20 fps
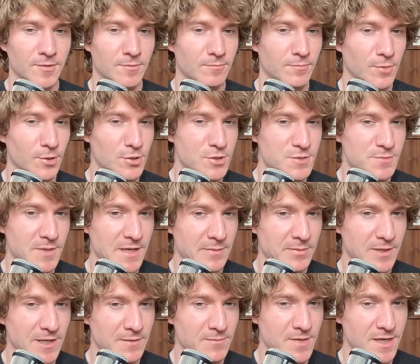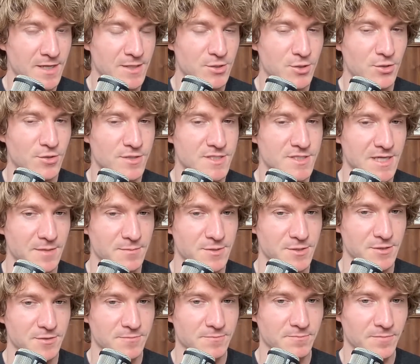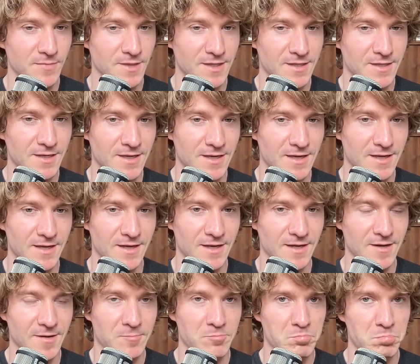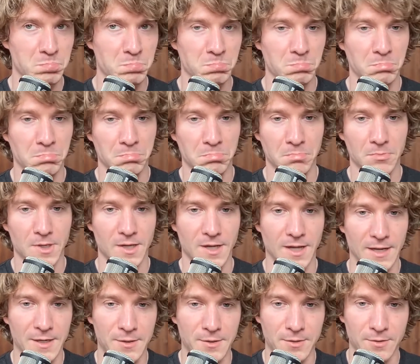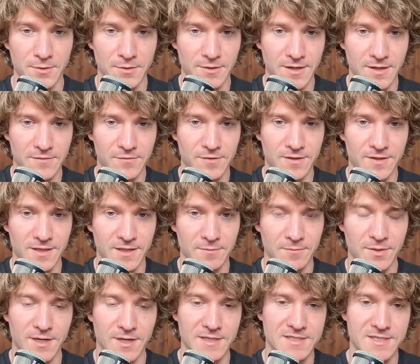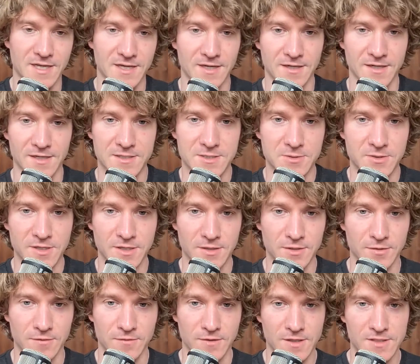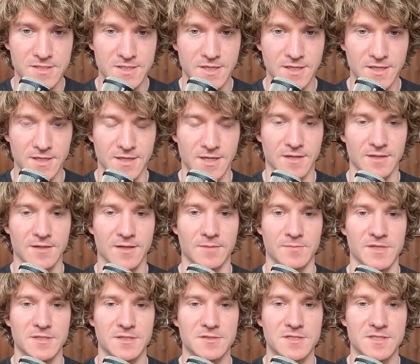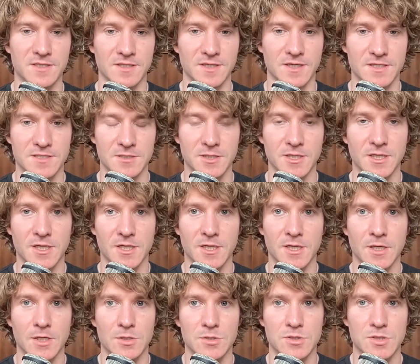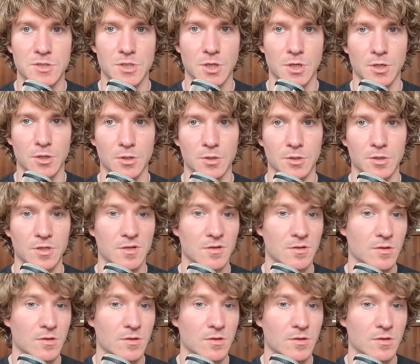Most people I meet don't seem to. I don't know everything, but I studied history at university and I'm interested in history. So,